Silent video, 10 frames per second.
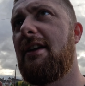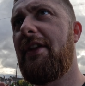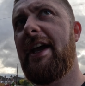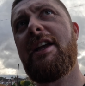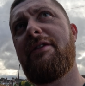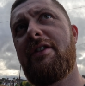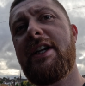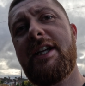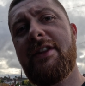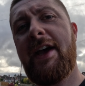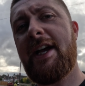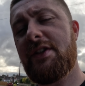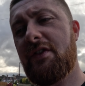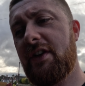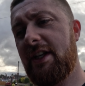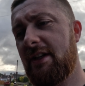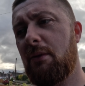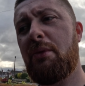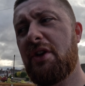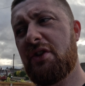the A3, the S3,
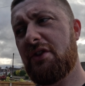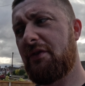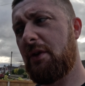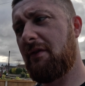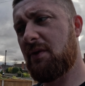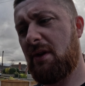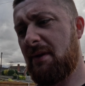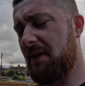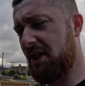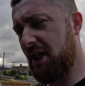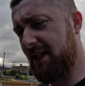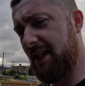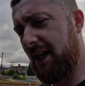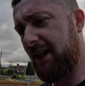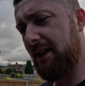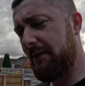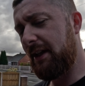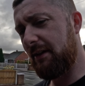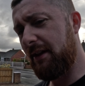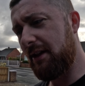I'm pretty sure there's a few others as well, maybe the GTI, I
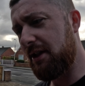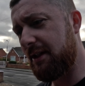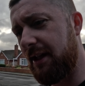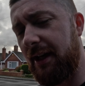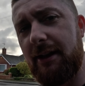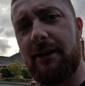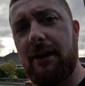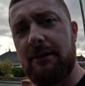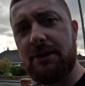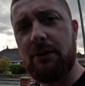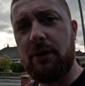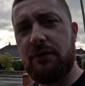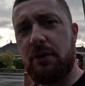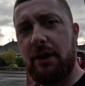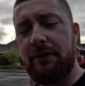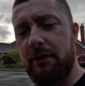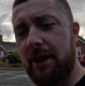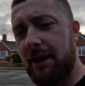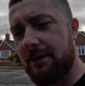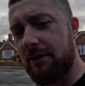think the GTI, yeah. So it goes for quite a few
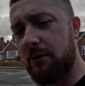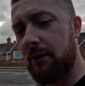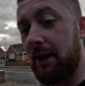cars, so it'll